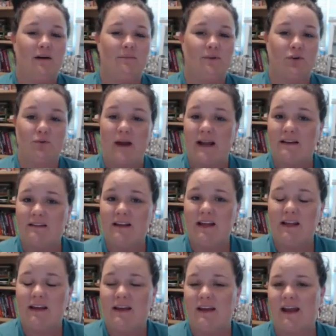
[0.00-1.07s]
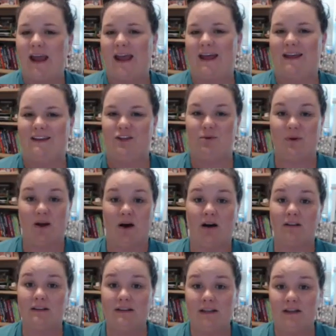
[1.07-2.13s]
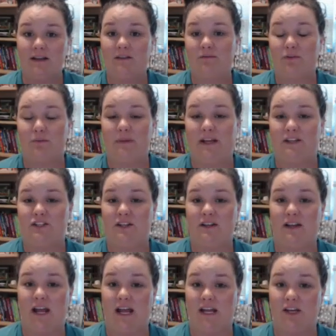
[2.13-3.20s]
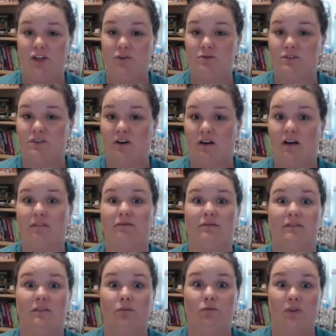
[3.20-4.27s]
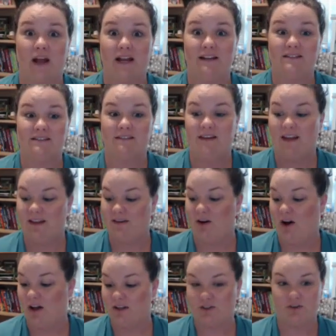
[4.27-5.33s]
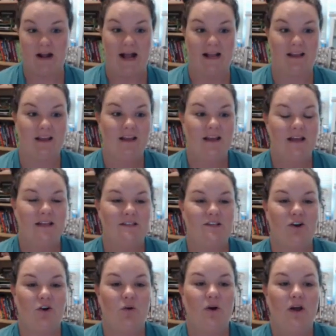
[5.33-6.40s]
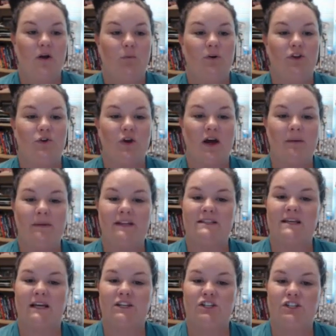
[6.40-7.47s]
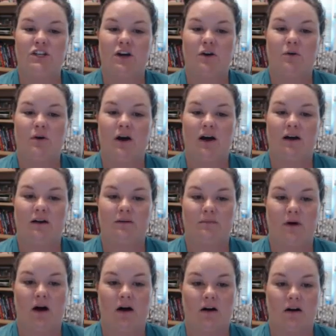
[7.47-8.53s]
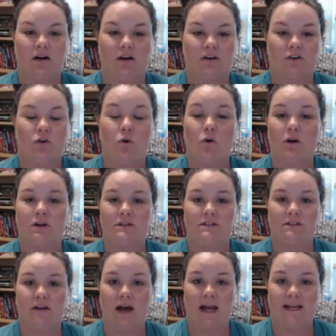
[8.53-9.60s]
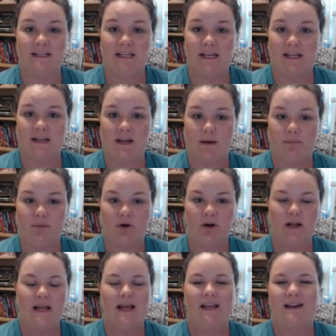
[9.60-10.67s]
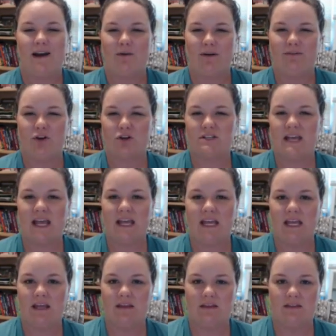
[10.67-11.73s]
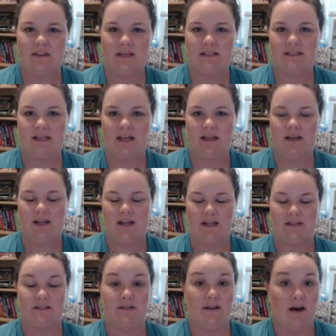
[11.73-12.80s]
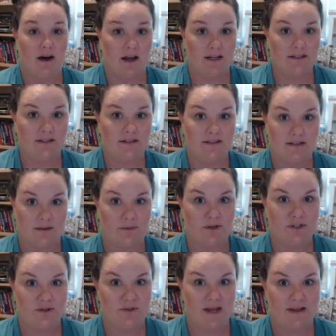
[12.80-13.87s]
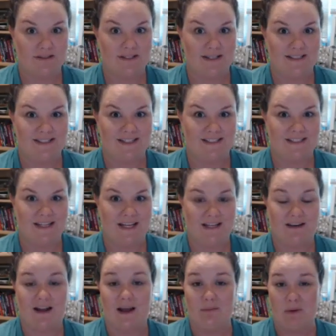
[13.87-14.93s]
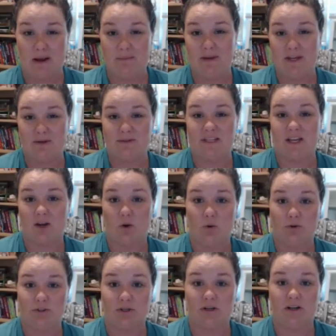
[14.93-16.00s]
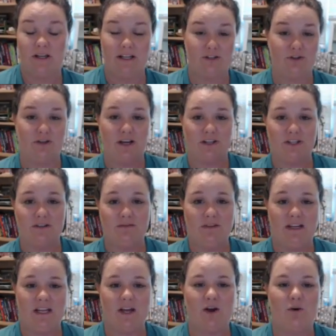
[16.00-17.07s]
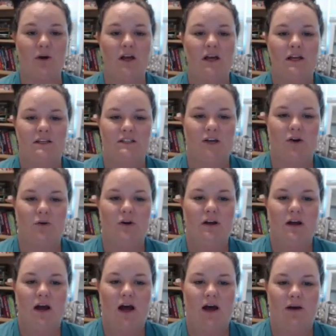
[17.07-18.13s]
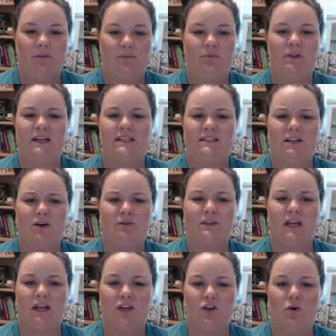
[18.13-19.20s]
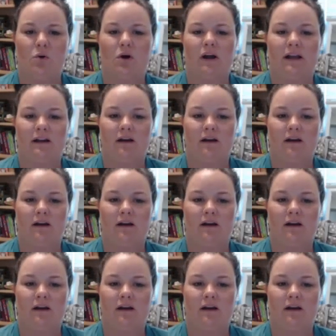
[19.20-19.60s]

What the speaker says: correctly and you get all the needed information and you start off right and on track. So when you come, it does show our course ID and number. Now, if you're taking this and it is not summer 2016, I might be using an older introduction video. So please note that your